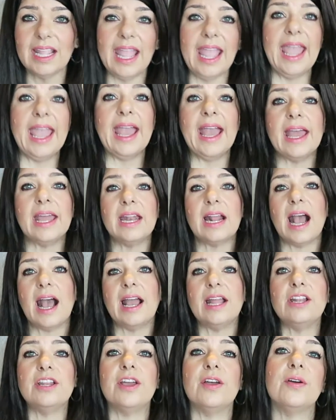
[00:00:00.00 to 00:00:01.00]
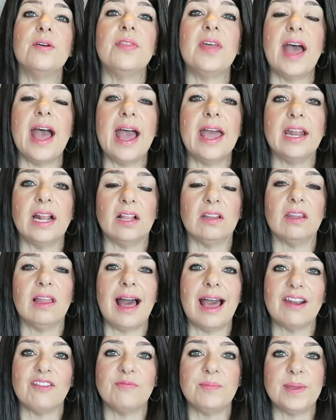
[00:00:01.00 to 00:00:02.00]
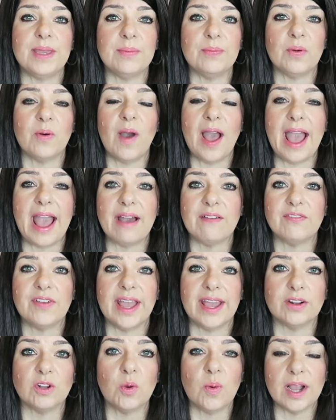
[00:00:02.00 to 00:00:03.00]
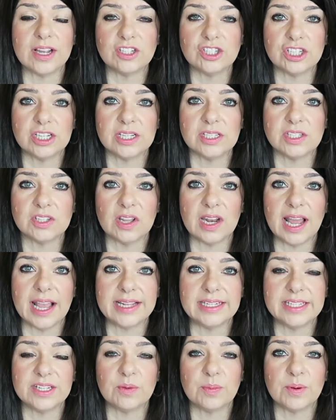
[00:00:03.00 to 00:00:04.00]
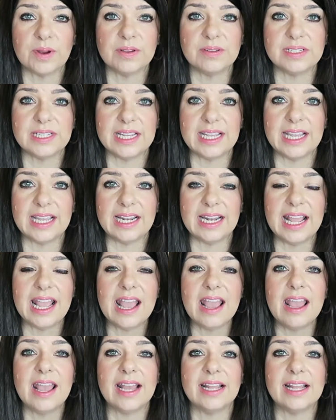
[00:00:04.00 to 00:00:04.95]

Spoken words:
And I know that a lot of people have had questions on Ideal Protein,